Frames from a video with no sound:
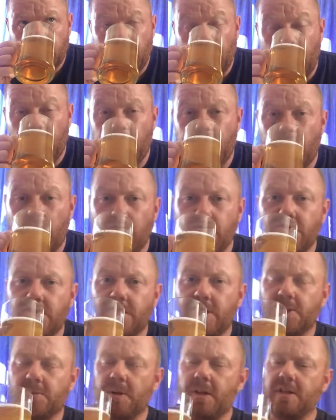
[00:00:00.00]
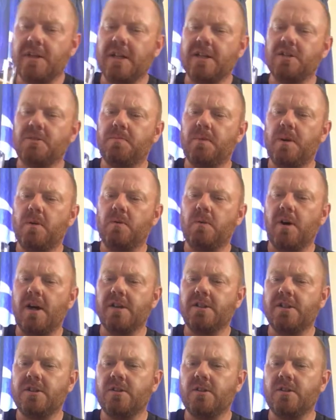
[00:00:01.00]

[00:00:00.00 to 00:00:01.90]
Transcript: Very orangey, this one does smell nice.